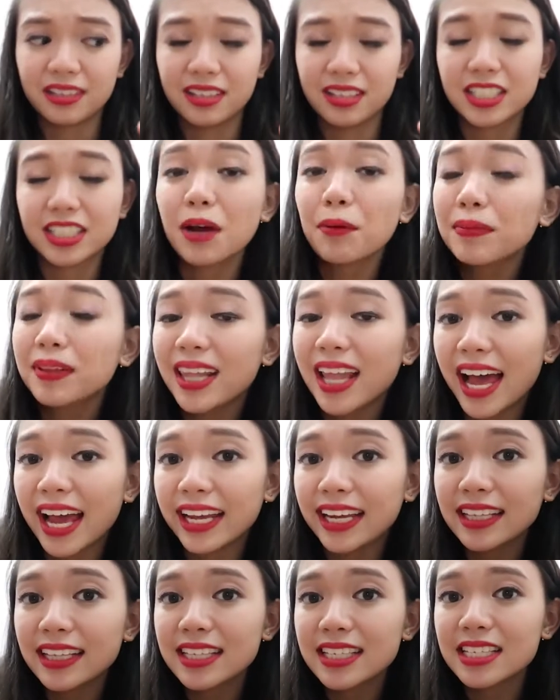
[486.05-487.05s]
some
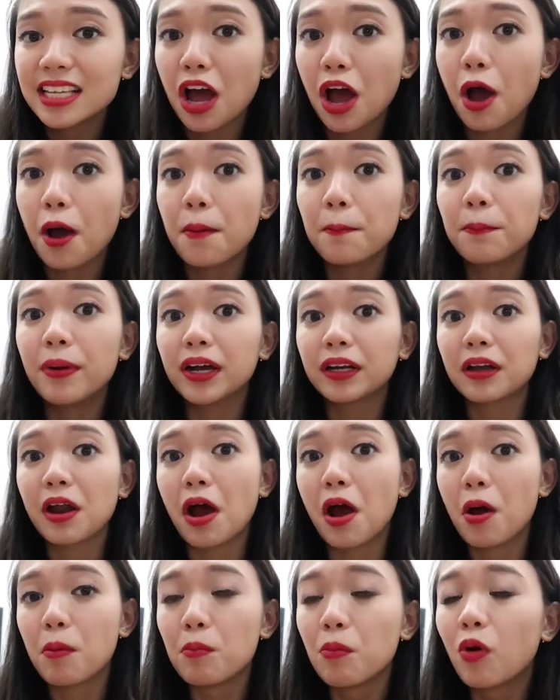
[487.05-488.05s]
lines, but
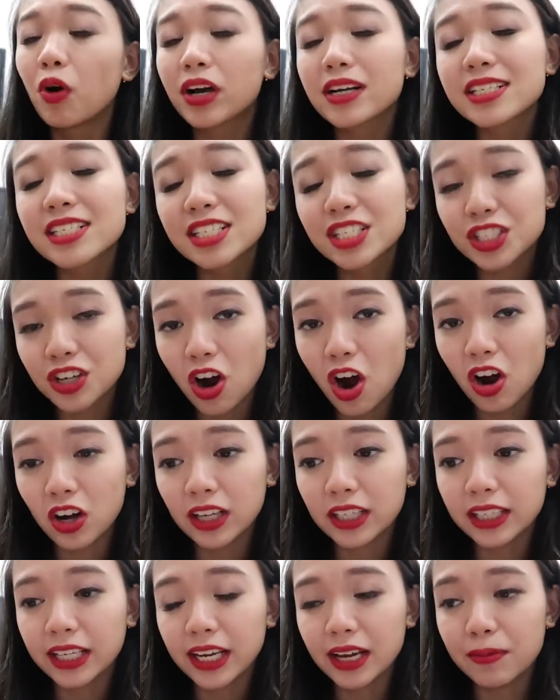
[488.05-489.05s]
more
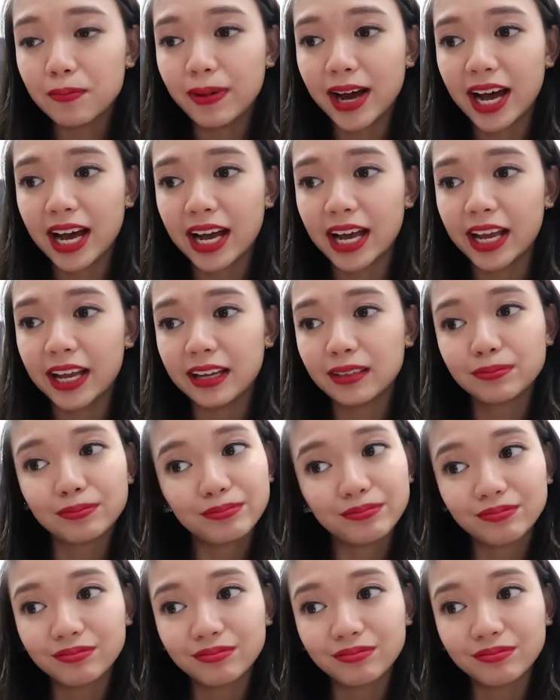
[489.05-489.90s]
strongly by